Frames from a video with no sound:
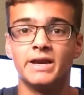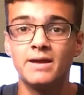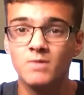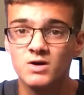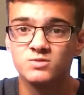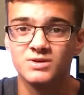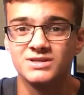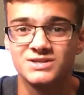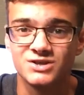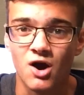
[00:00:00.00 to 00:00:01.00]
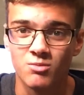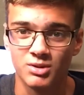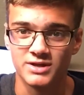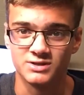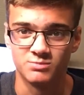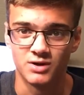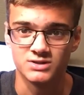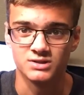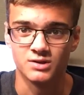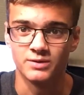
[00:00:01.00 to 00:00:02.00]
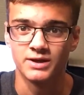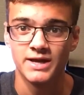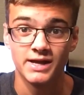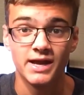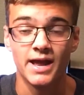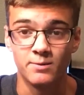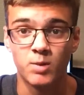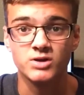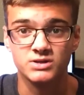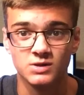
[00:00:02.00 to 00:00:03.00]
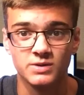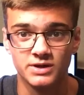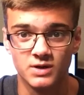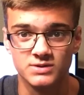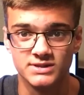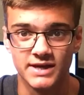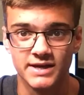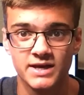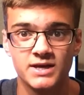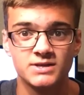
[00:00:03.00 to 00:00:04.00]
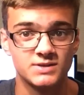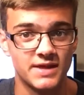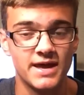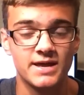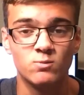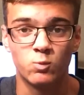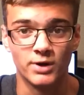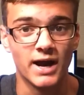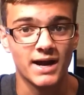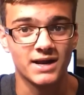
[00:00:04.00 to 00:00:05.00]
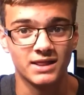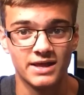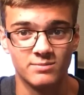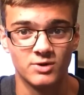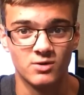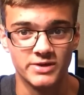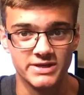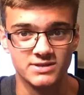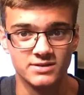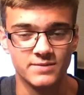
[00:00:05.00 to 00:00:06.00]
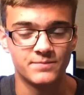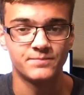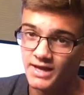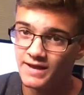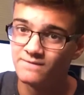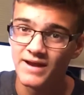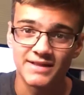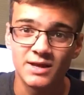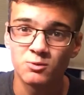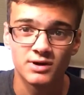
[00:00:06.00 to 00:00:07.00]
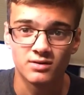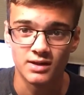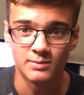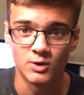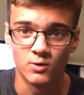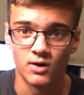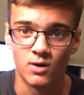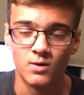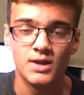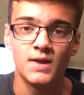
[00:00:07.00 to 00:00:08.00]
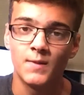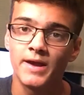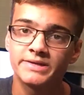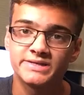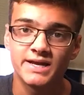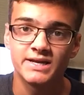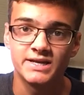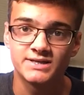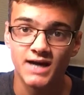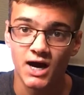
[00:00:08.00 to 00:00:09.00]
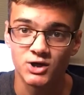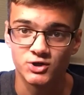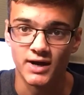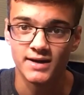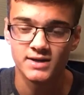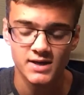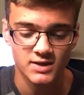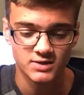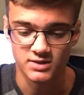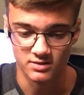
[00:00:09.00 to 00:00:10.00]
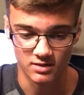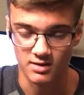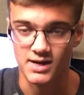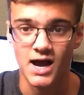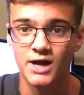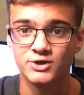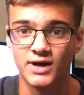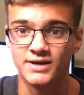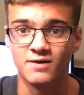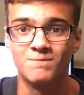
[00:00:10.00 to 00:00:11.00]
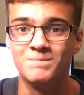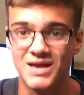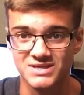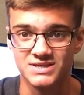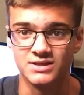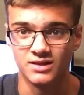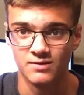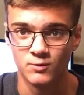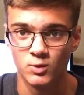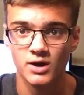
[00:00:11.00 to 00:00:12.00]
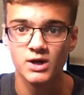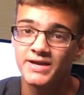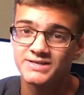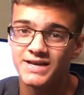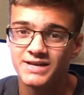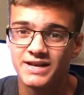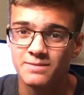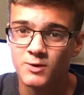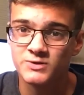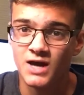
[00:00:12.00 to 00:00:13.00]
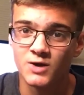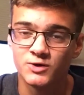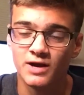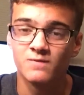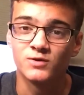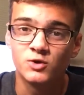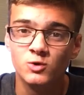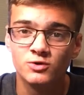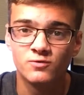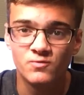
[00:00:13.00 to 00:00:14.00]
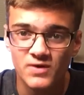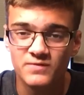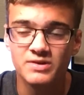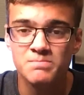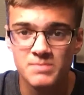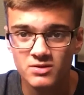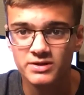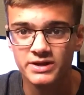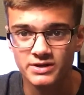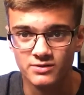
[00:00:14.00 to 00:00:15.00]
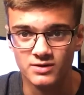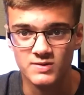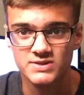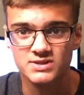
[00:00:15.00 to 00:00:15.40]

Neymar is one of the star players of Barcelona, and Barcelona knows that, so they were not going to let him go easily. In fact, they weren't going to let him go at all. They extended his contract to a contract of Messi level. They extended Neymar's contract for 250 million euros.